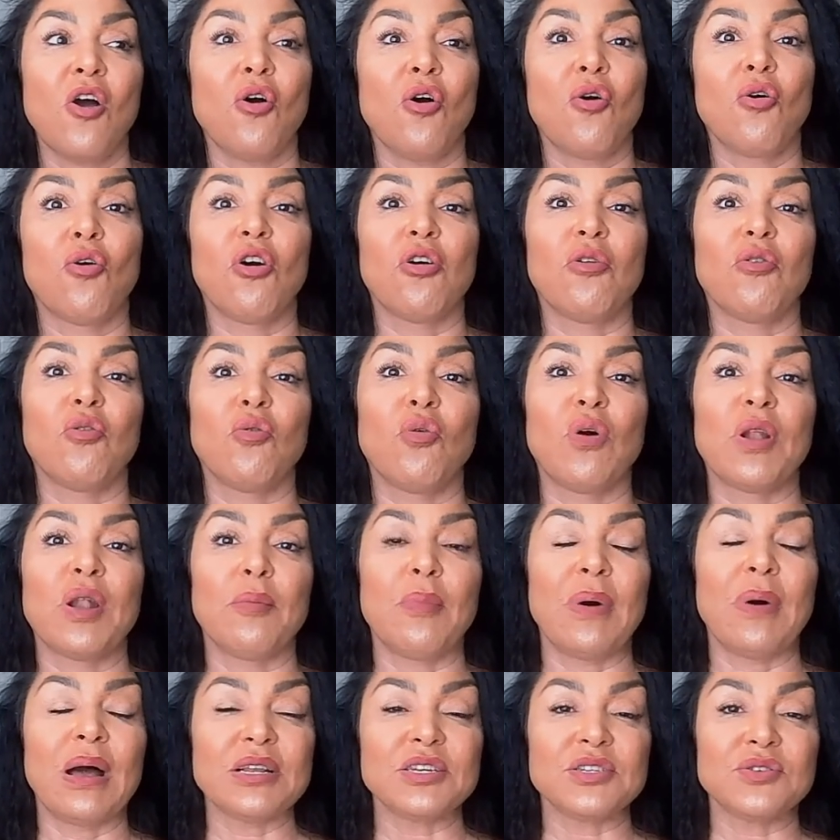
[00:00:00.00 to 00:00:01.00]
or
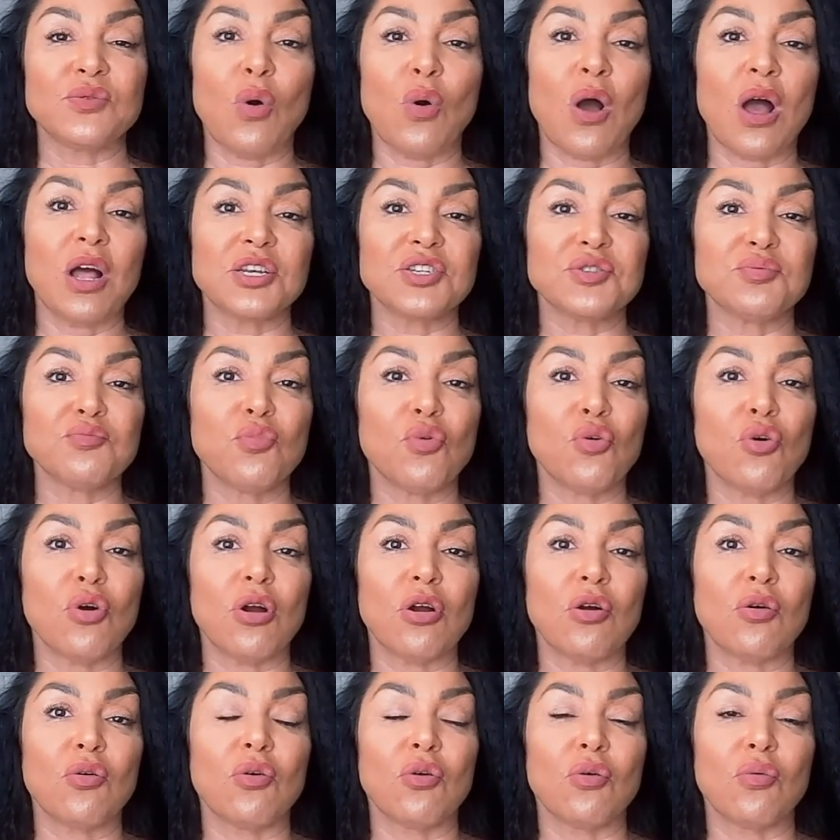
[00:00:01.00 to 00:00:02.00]
wanna watch
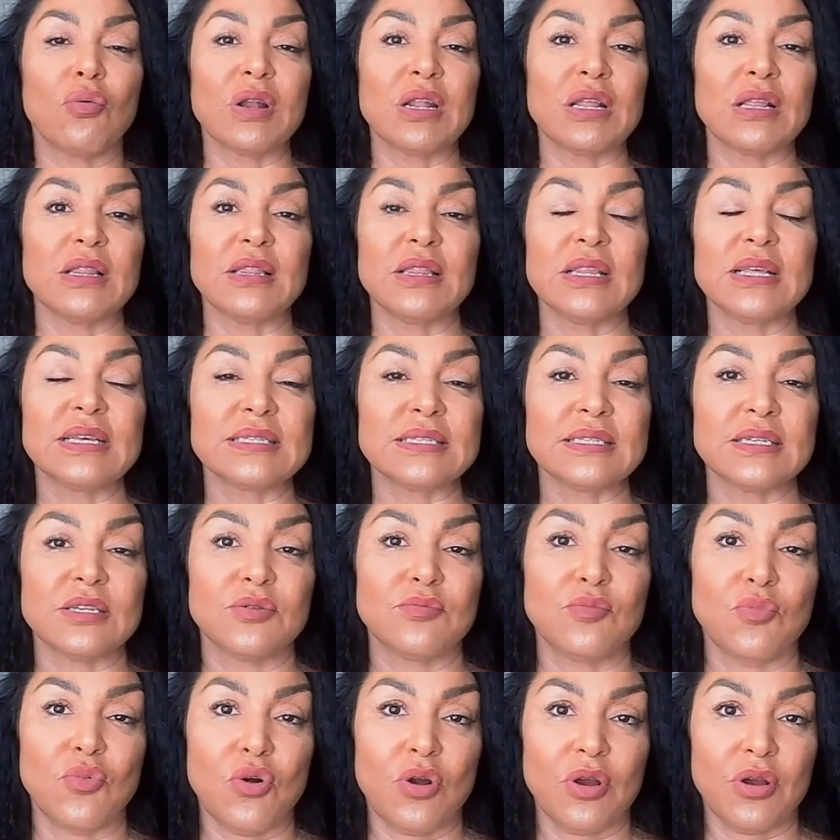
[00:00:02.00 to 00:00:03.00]
more, or wanna
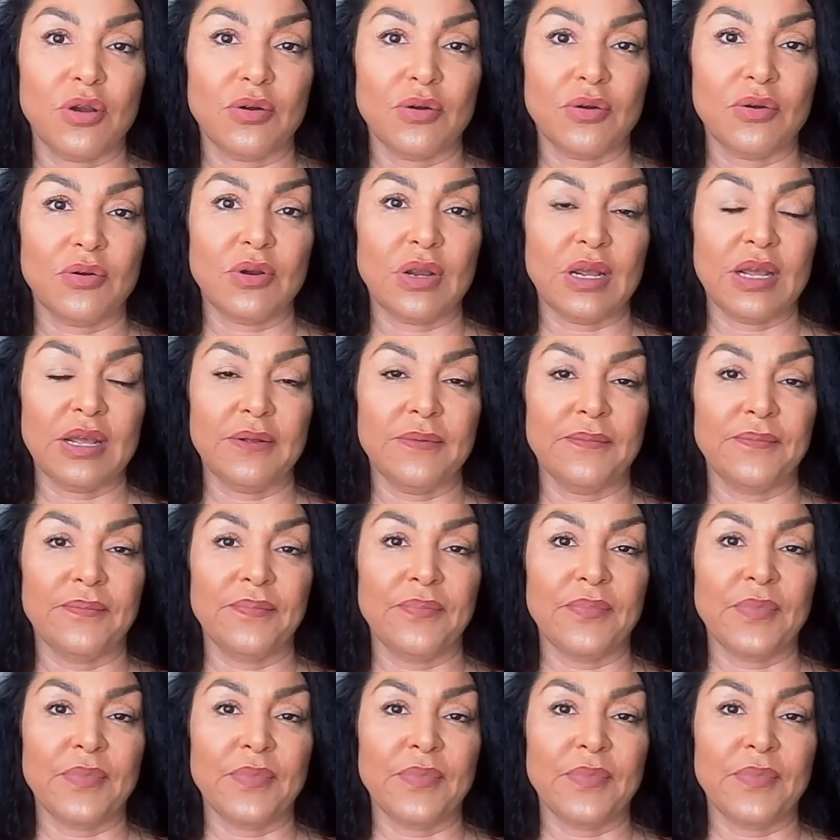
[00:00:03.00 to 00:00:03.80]
listen more, right?